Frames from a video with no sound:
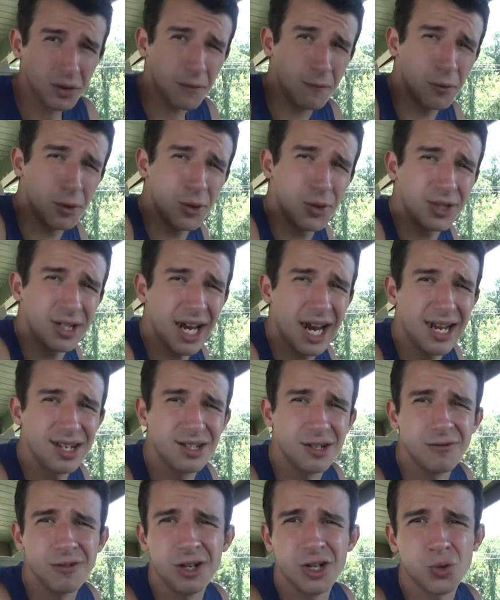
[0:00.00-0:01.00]
for those guys
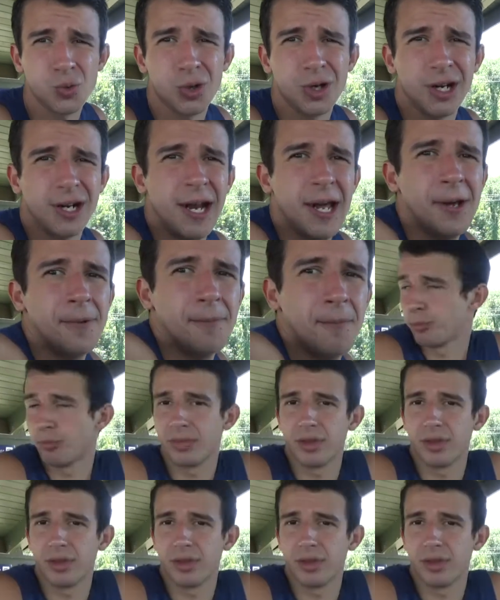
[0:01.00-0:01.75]
to finish working out.